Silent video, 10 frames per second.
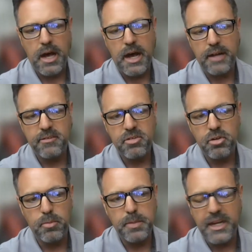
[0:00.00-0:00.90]

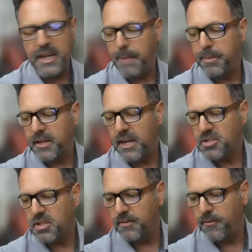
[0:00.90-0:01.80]
to begin
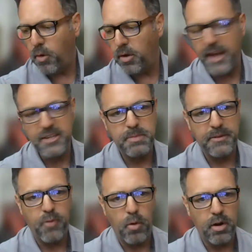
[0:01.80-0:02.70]
application for
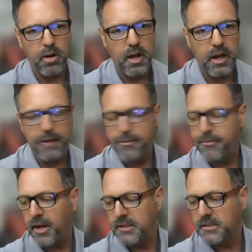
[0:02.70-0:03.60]
SB4
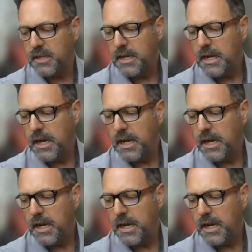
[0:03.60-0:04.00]
funds.